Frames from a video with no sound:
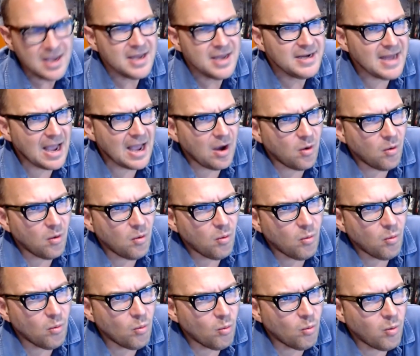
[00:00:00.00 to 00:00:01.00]
Now,
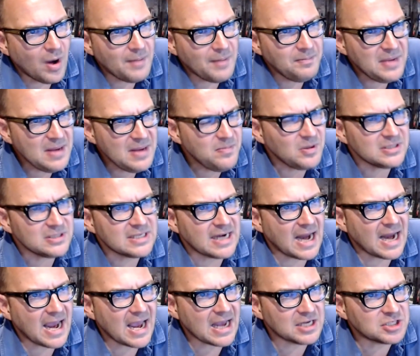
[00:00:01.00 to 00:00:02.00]
when people
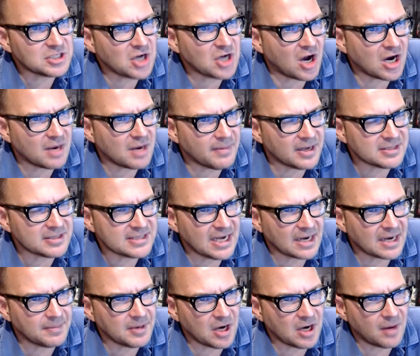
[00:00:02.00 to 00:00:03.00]
today talk about
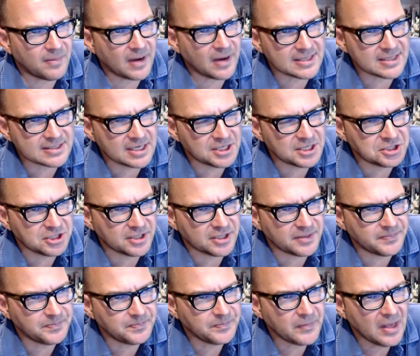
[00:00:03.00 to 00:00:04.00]
tech
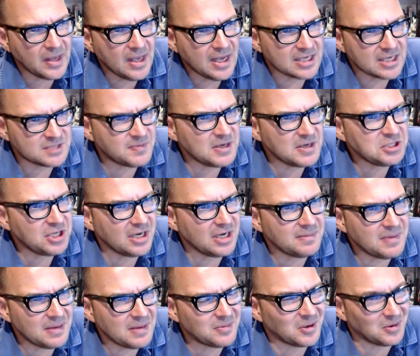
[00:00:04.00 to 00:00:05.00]
monopolization, especially
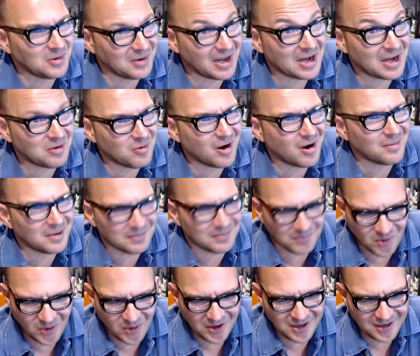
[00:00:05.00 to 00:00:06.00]
people who like Robert
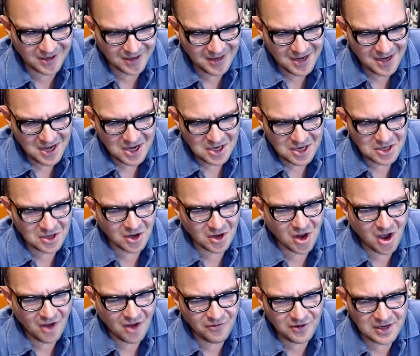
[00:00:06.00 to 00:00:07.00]
Bork, you'll
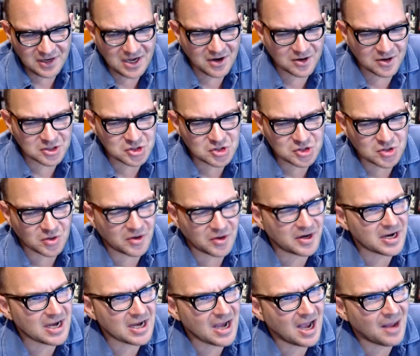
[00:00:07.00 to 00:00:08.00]
often hear a
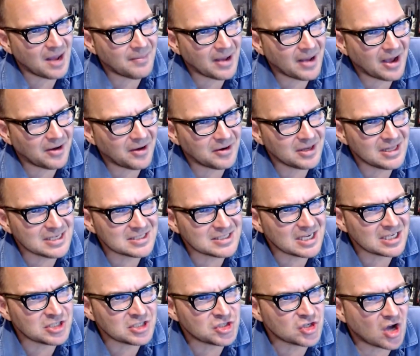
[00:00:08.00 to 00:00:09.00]
story about these
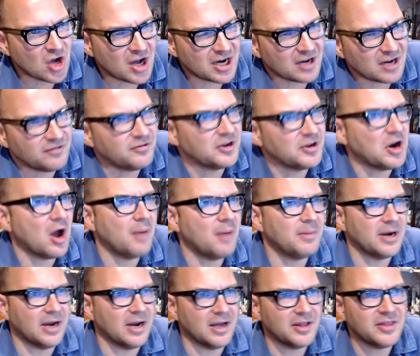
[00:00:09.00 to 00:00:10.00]
exotic
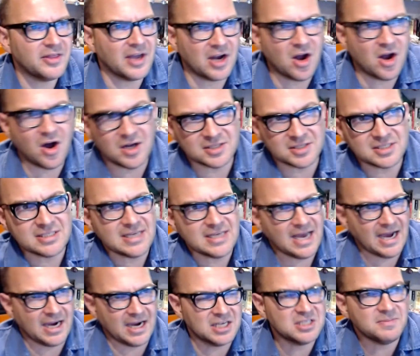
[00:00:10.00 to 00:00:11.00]
phenomena that cause
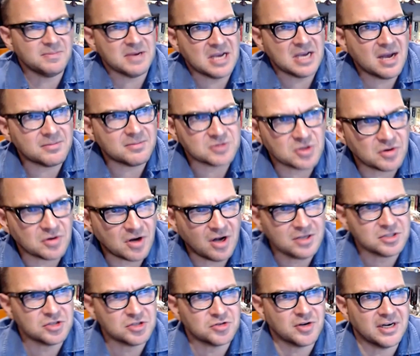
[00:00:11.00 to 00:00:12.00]
tech to become so
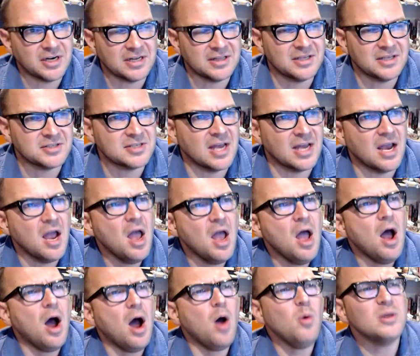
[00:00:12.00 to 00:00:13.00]
concentrated. They'll say,
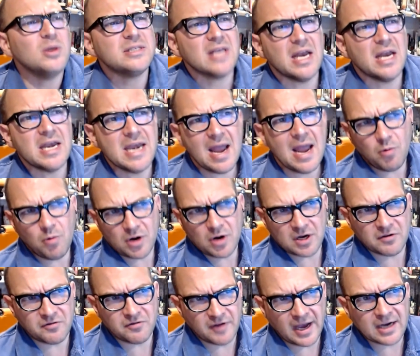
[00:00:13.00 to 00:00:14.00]
oh, it's a network
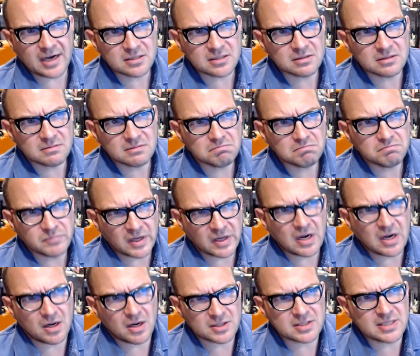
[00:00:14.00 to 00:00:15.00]
effect that
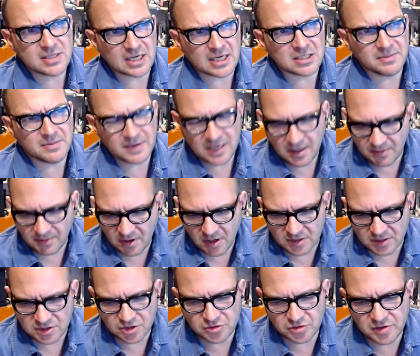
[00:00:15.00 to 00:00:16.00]
caused tech to become
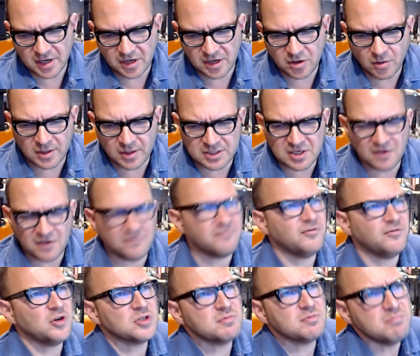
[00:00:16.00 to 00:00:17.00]
concentrated, or it's a
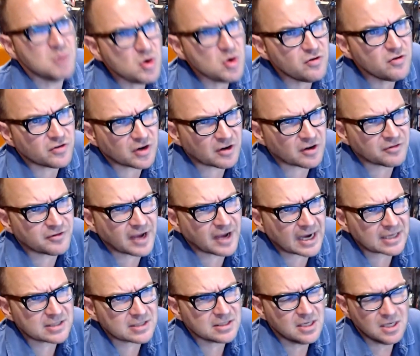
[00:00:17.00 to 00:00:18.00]
first mover
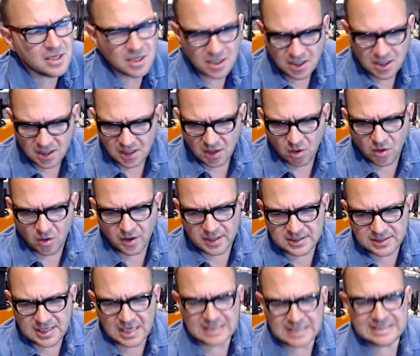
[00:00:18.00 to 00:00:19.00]
effect, or
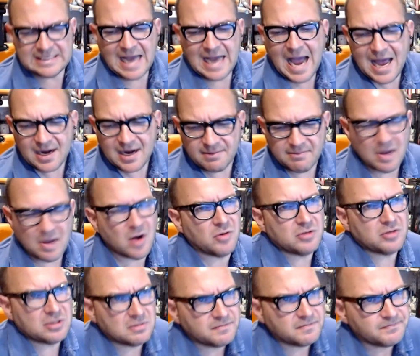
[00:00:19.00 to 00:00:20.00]
it's a data
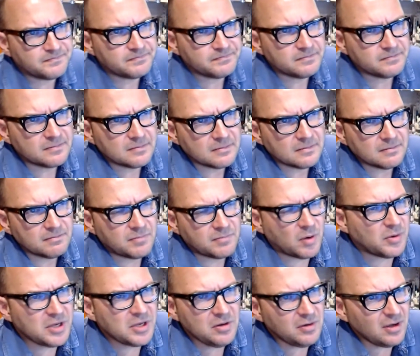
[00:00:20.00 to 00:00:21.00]
moat. But
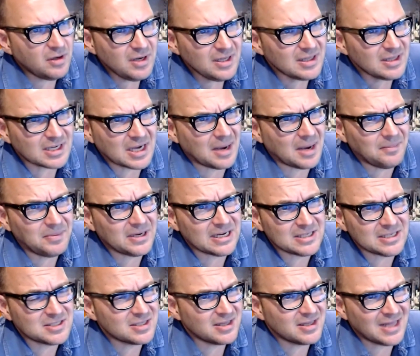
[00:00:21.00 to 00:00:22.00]
when you look at the
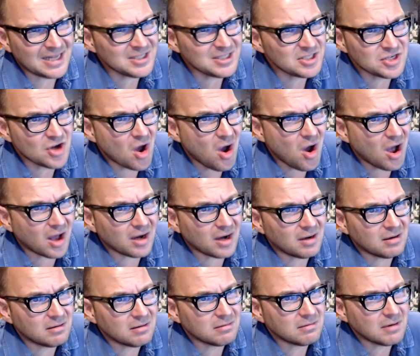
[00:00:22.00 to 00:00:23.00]
companies, that's
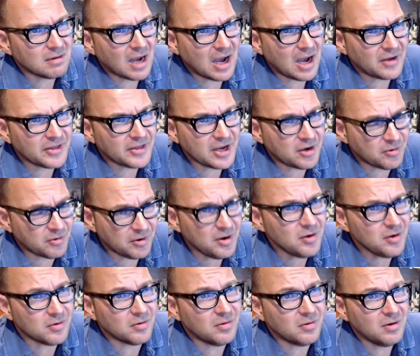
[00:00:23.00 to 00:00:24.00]
not how they
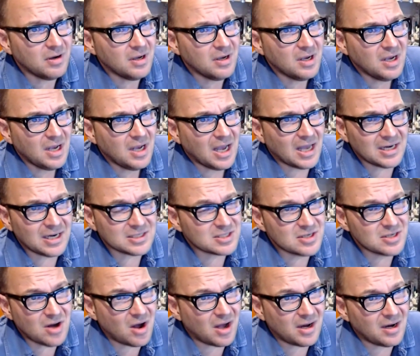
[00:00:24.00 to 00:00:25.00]
grew, and it's
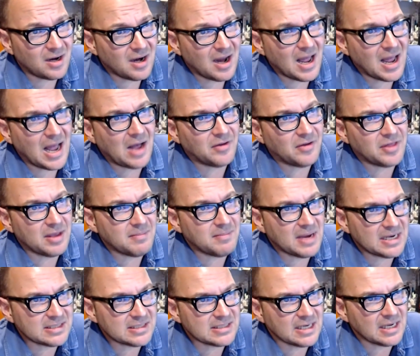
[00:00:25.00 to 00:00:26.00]
not how they
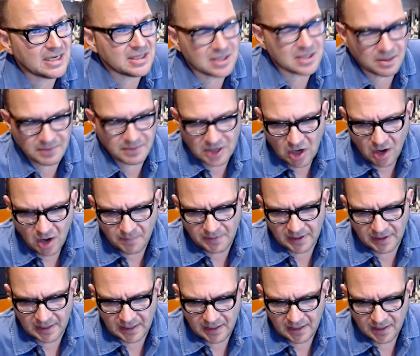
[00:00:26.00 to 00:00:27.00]
maintain their
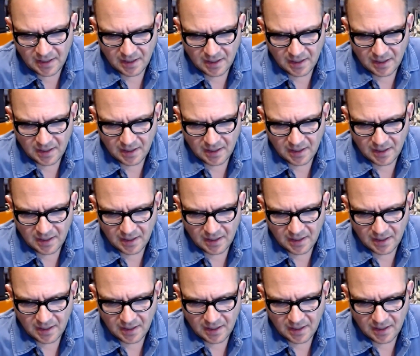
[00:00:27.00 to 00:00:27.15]
monopoly.